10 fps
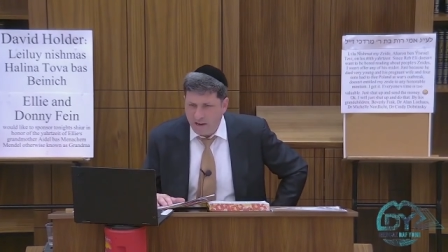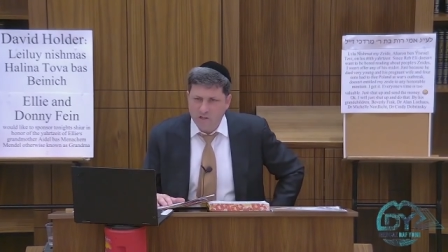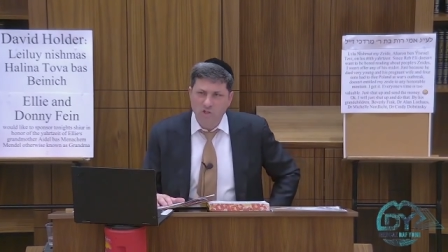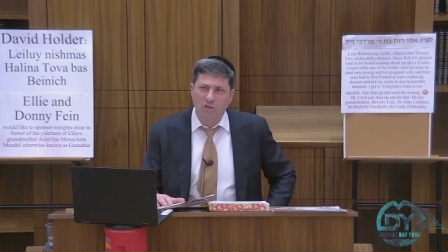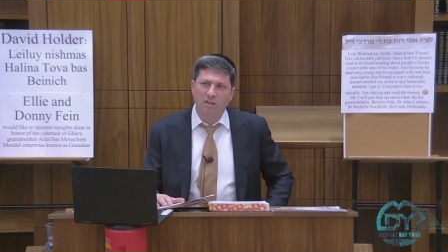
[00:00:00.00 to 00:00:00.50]
a
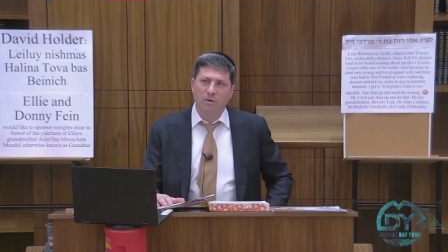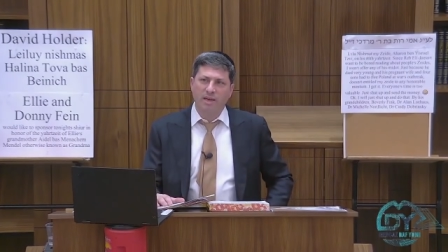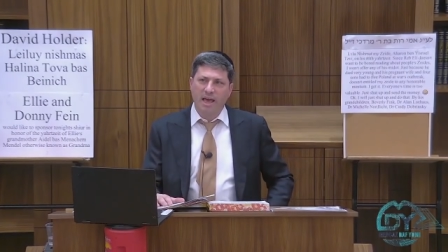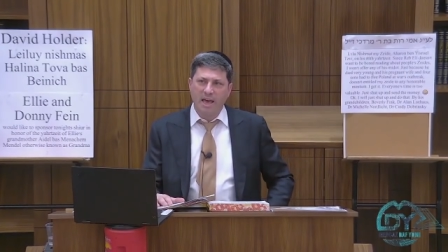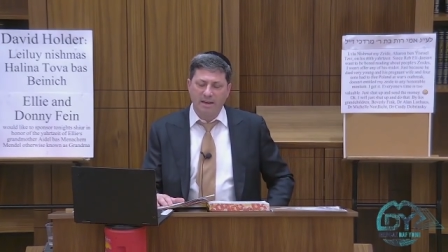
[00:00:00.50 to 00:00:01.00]
sugya that
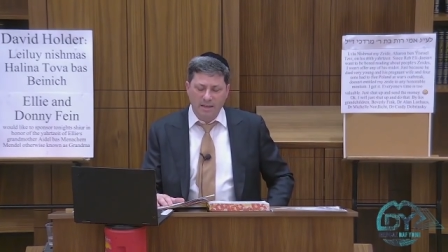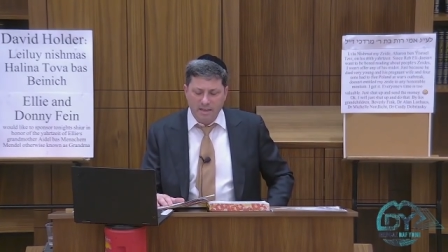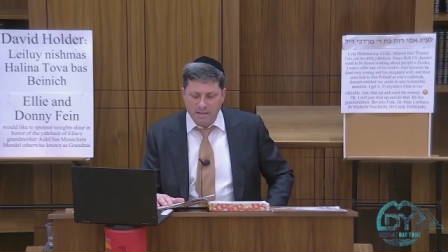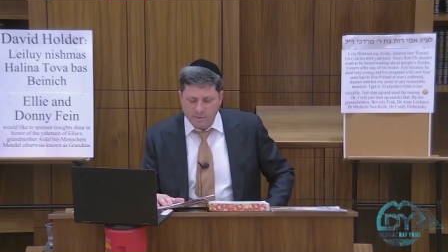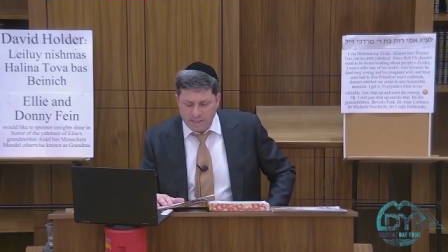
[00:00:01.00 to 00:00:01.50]
we had in
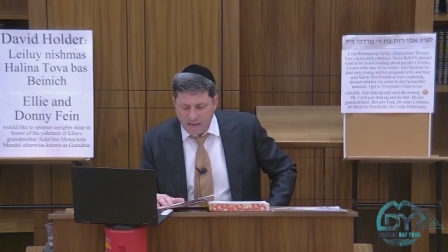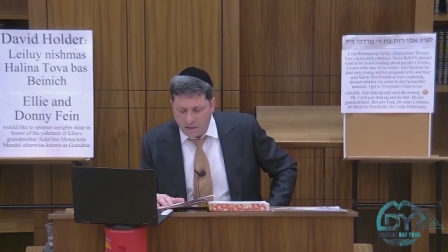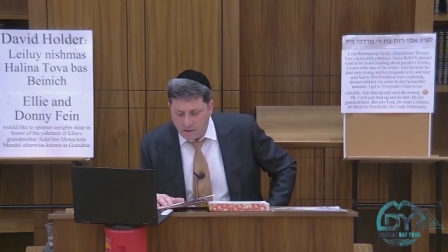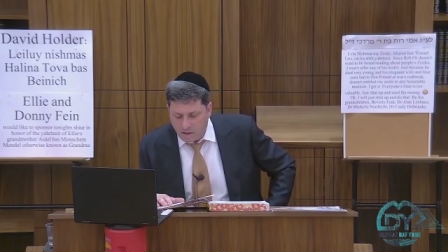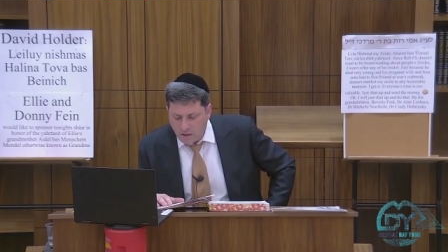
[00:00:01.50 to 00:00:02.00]
this
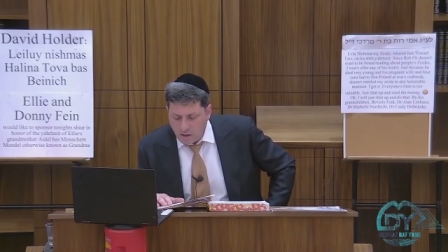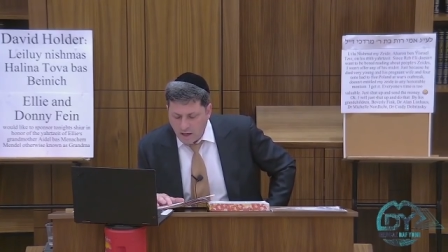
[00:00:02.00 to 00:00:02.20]
Masechta.